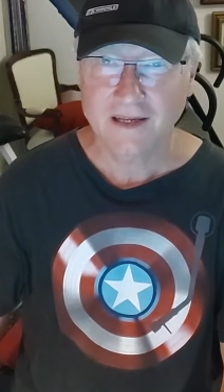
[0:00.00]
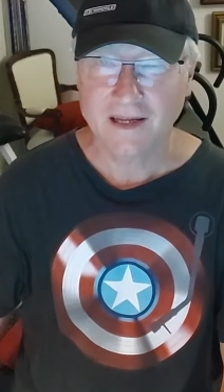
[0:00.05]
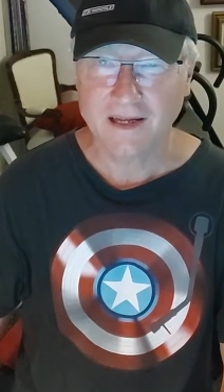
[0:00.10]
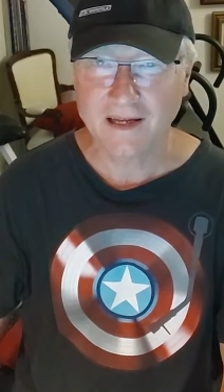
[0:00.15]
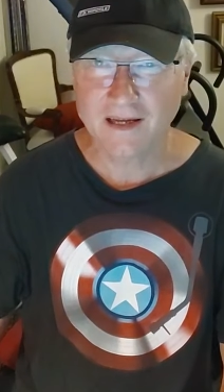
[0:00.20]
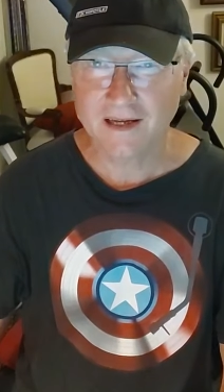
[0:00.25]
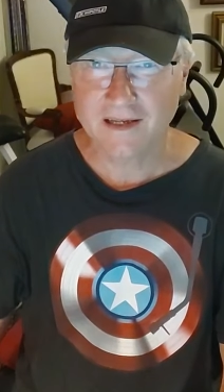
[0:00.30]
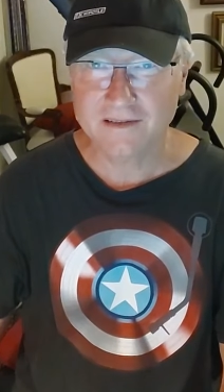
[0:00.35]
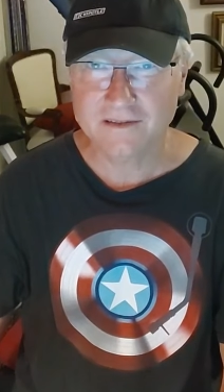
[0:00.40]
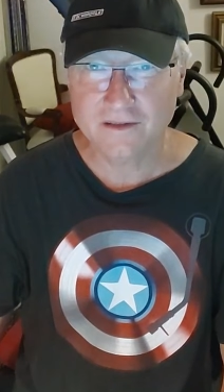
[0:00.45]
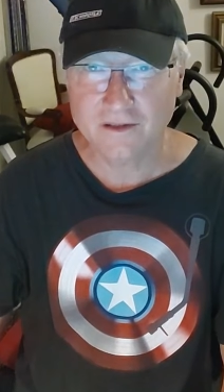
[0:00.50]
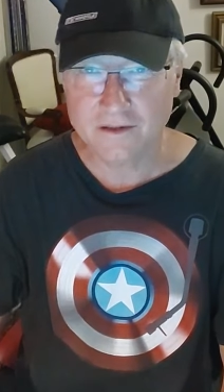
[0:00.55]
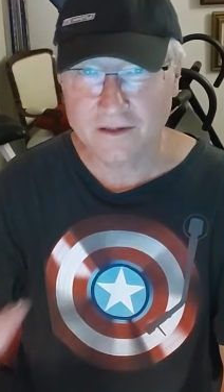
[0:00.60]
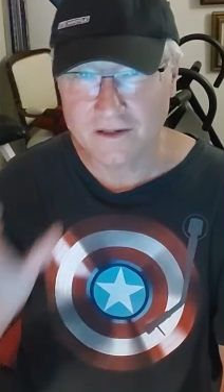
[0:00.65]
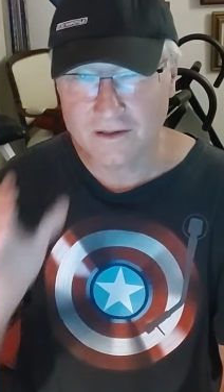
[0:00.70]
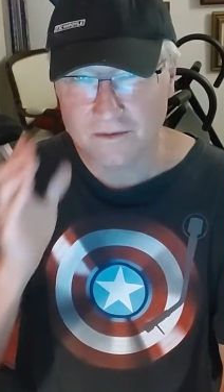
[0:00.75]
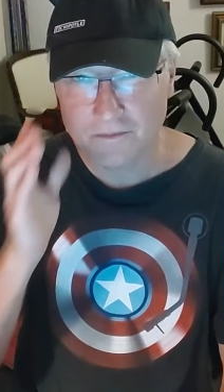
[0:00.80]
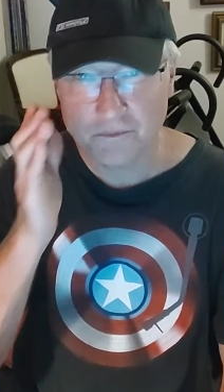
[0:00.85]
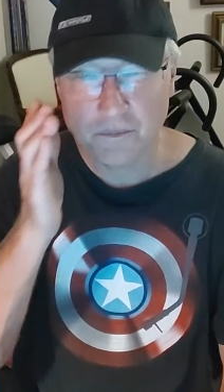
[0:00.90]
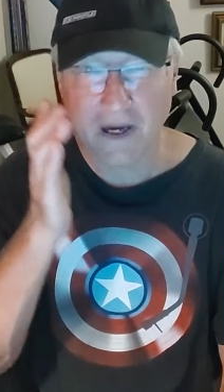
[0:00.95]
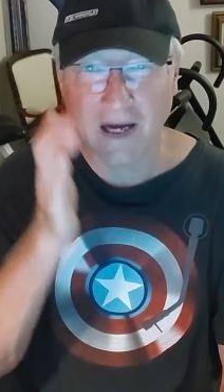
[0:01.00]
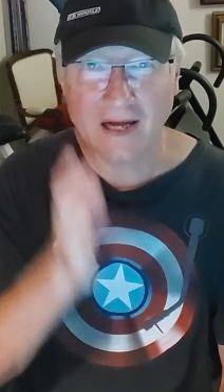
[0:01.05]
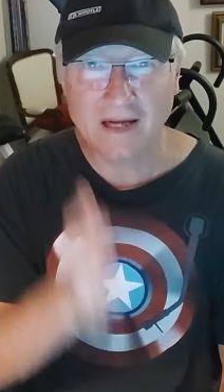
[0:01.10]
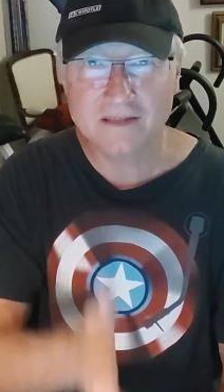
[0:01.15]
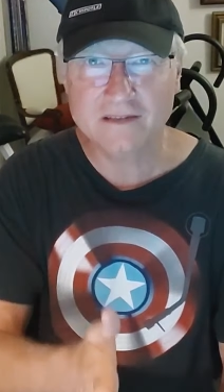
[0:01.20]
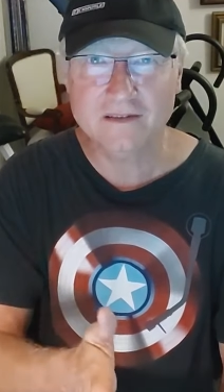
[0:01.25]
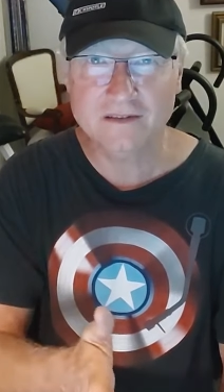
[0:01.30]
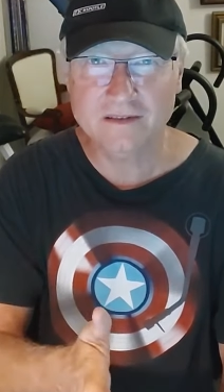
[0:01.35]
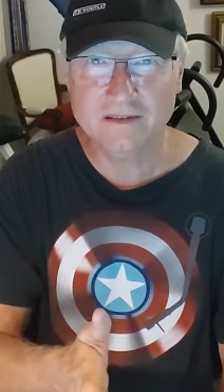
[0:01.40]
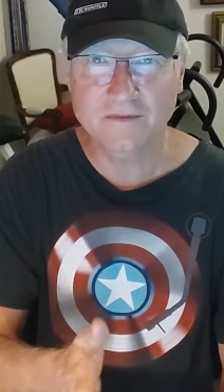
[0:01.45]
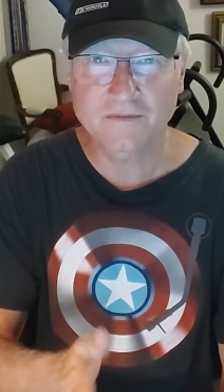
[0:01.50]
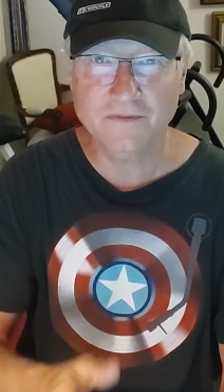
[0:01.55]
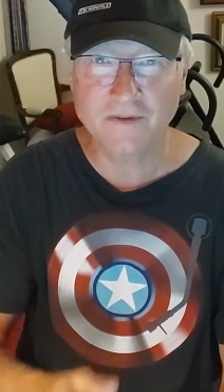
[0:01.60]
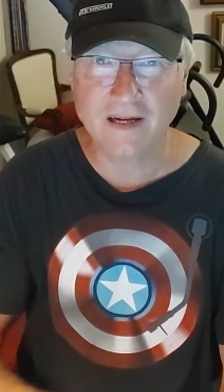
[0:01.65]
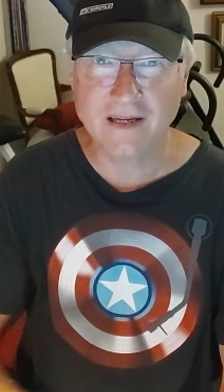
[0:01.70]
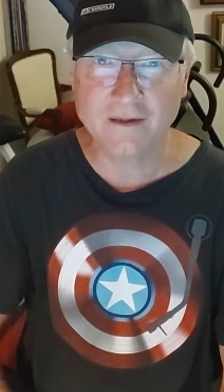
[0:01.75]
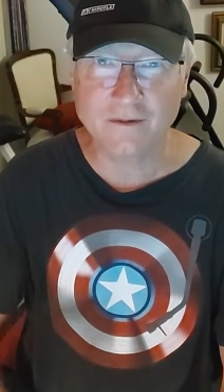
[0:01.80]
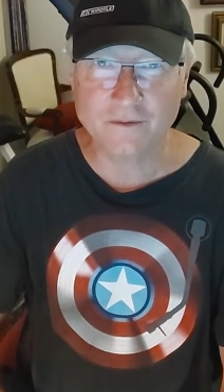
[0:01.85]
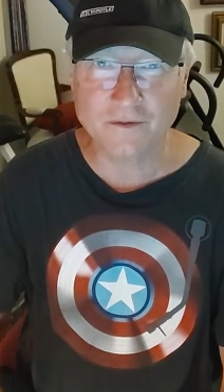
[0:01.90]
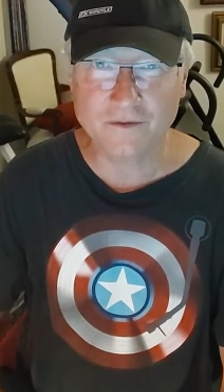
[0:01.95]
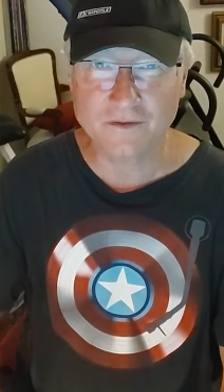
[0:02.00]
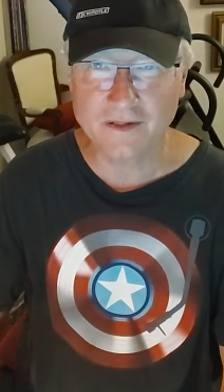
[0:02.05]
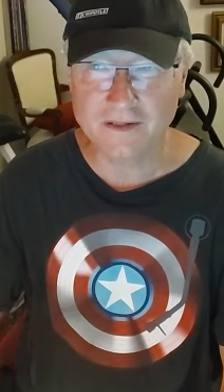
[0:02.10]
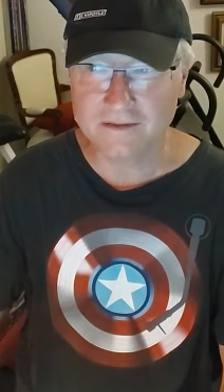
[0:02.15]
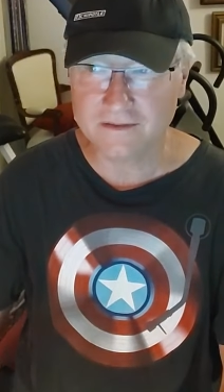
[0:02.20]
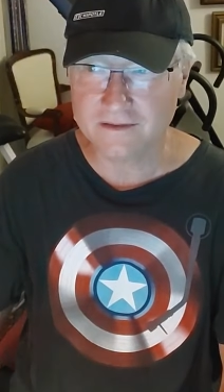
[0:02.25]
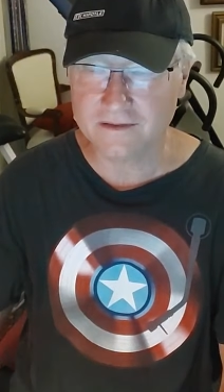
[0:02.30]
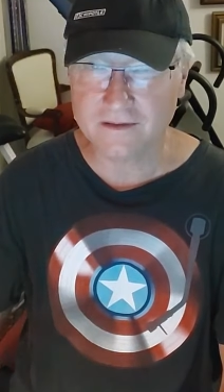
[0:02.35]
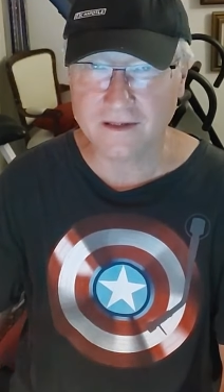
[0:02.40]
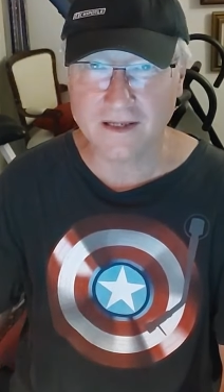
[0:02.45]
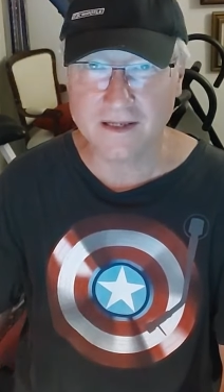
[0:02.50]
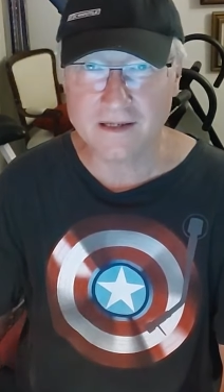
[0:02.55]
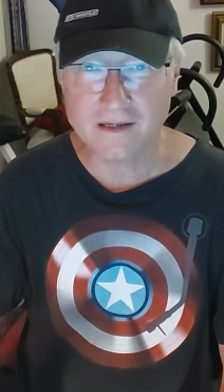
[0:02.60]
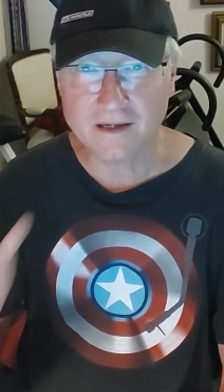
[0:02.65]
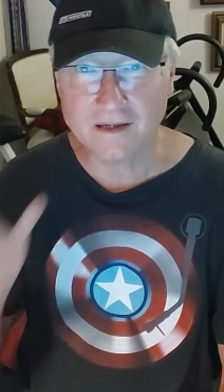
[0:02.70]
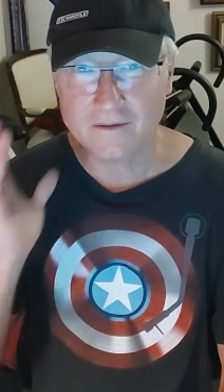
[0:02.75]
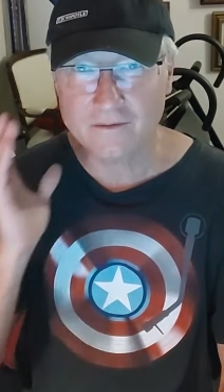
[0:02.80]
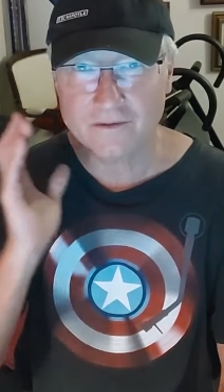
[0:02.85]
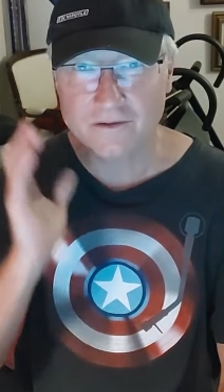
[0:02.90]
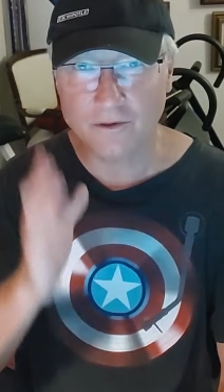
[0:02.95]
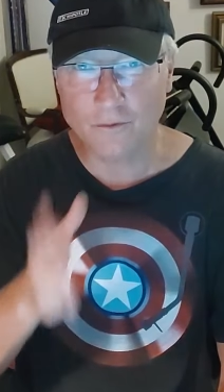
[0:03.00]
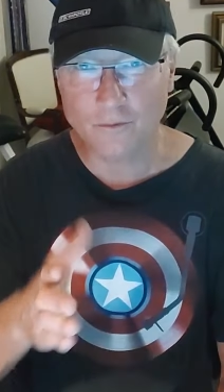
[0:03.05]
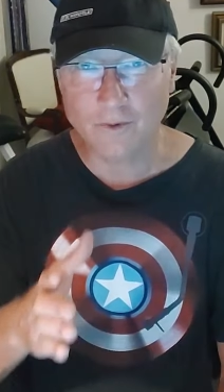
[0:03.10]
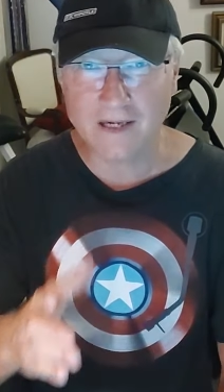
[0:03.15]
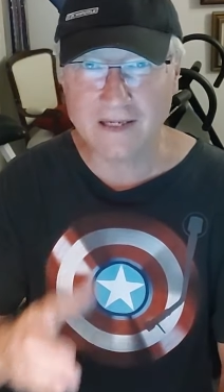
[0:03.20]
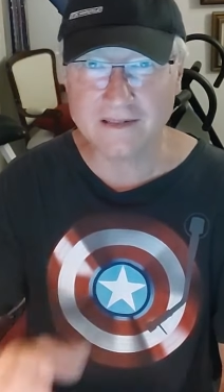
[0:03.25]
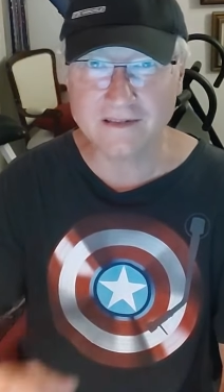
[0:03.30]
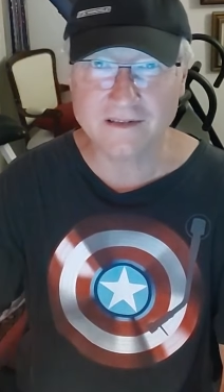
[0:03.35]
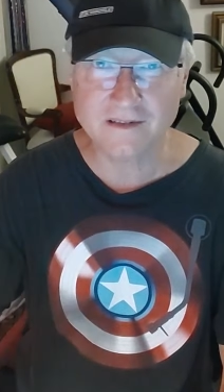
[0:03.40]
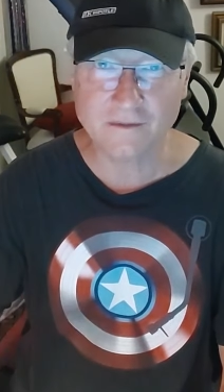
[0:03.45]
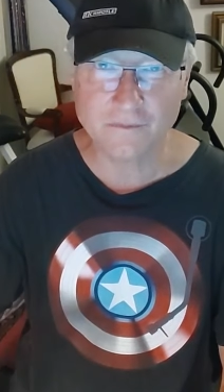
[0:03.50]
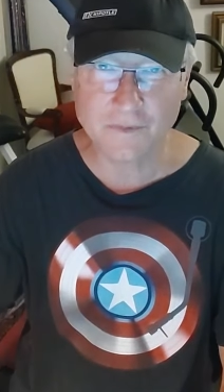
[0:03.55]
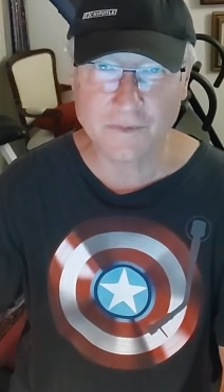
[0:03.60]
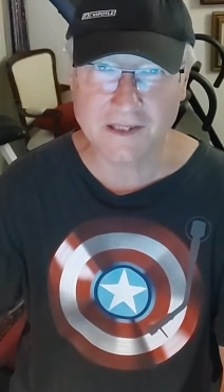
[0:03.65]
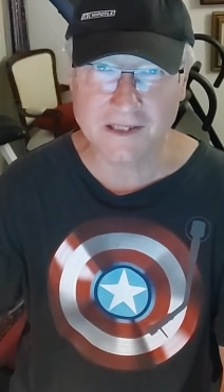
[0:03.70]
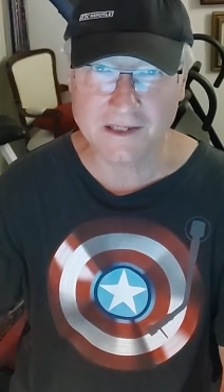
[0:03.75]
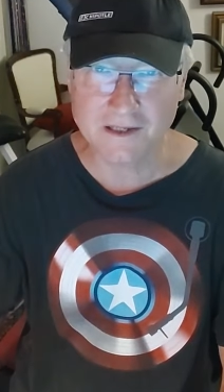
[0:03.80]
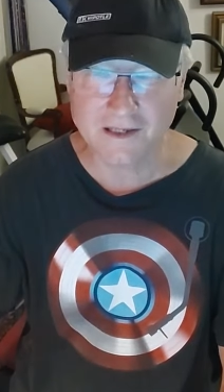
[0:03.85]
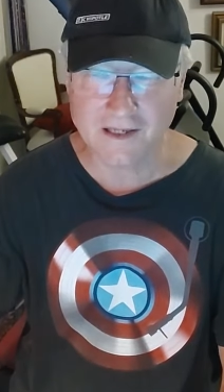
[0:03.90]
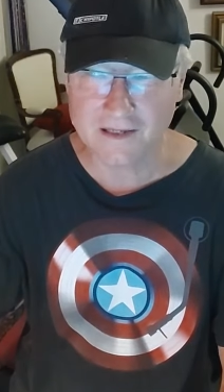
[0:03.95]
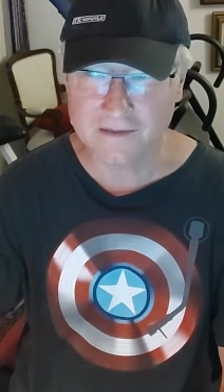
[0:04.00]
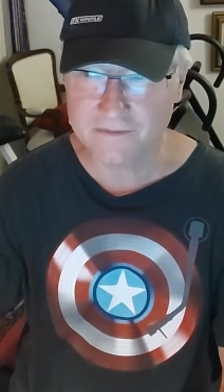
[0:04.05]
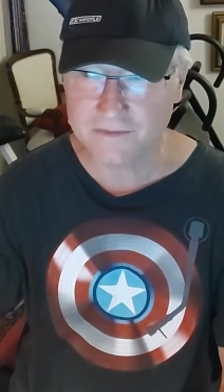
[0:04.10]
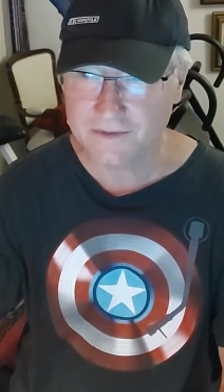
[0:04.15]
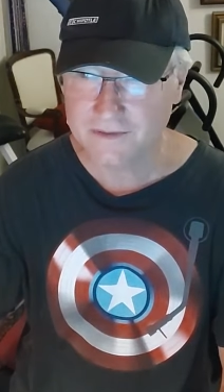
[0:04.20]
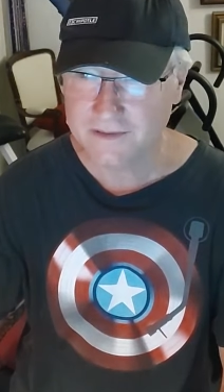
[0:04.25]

and to pass final sentence, like to write somebody off,